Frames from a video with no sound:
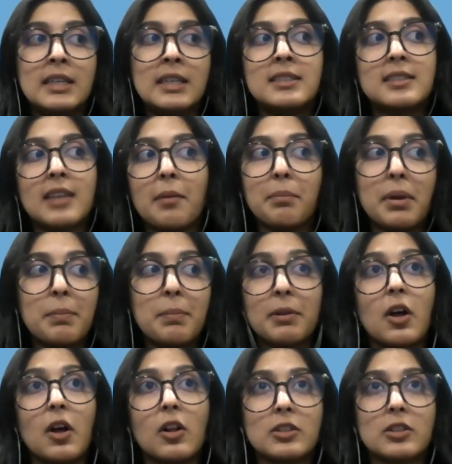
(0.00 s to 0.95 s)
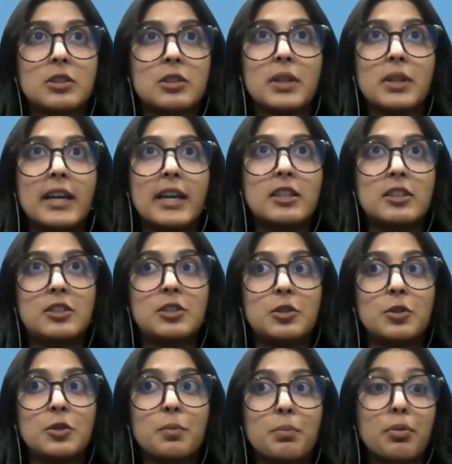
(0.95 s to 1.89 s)
Some people also like
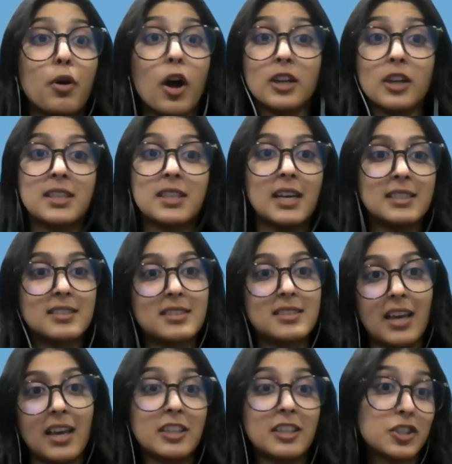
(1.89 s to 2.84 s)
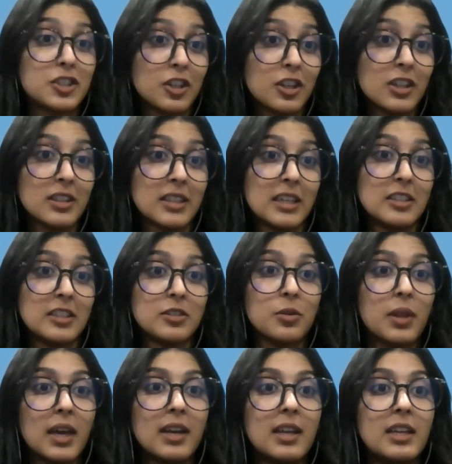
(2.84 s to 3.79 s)
to process externally, so
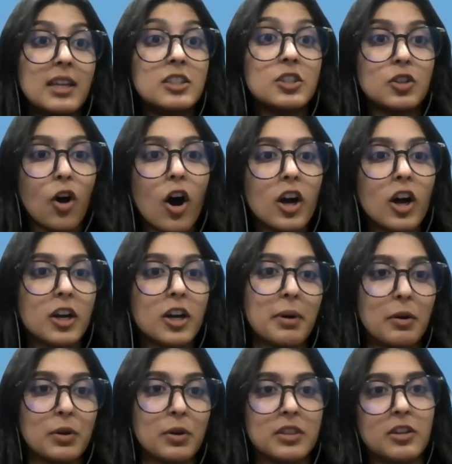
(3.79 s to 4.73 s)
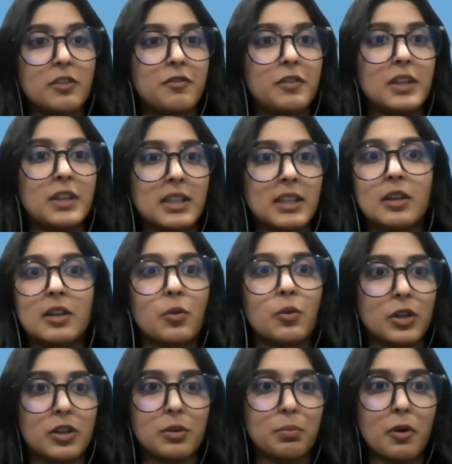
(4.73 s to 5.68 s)
they need to talk about what they're feeling in
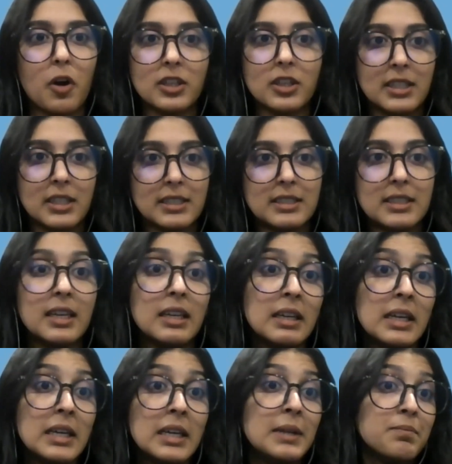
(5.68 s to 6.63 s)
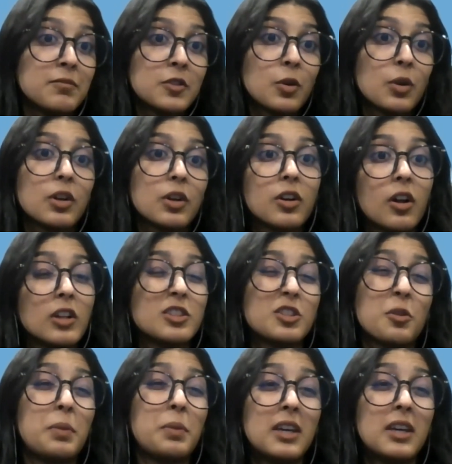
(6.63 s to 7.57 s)
order to process it. So it could
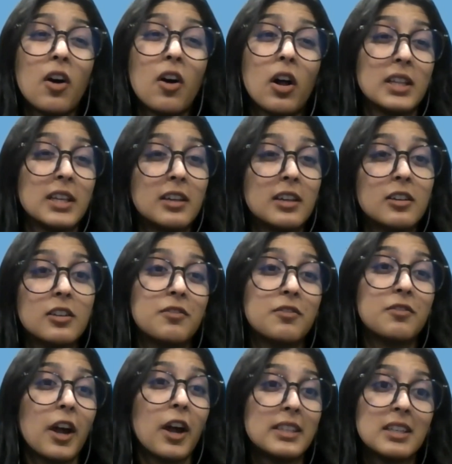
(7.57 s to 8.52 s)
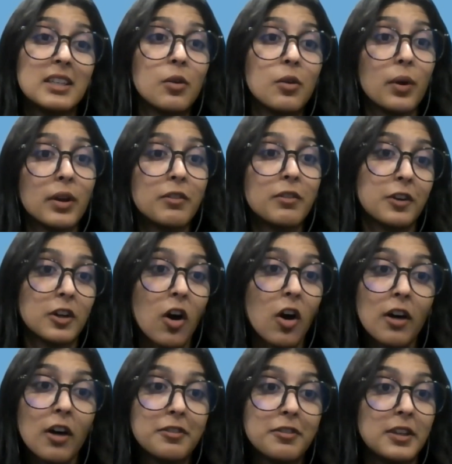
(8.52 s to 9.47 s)
also be calling a good friend and going for
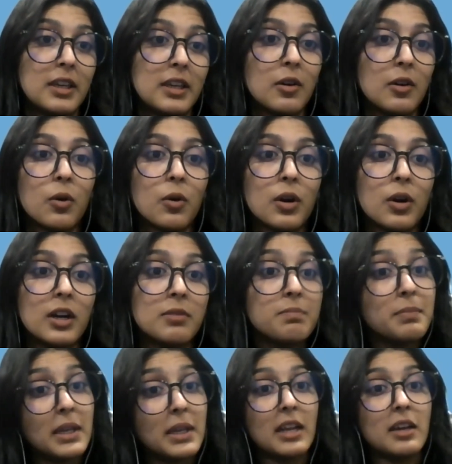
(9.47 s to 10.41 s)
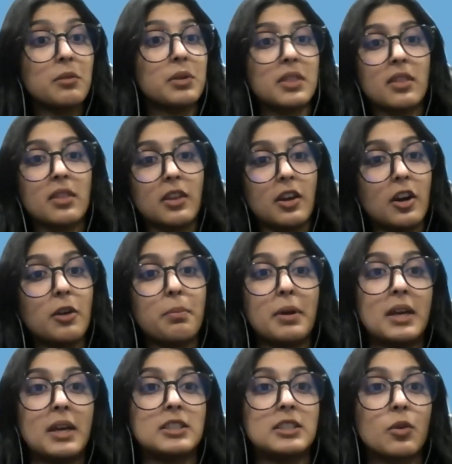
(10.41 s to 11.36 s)
coffee, or meeting with a
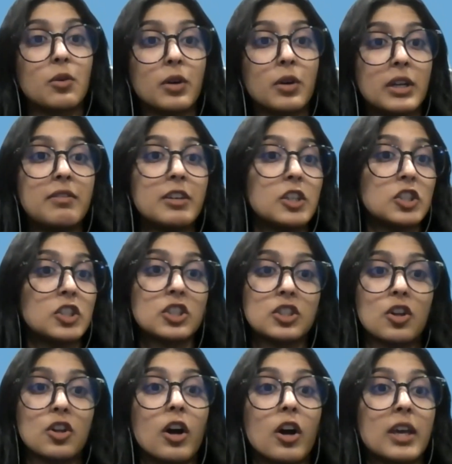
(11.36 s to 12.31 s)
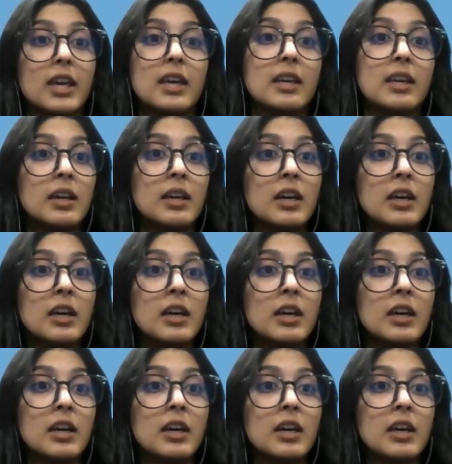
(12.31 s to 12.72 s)
therapist, or even just talking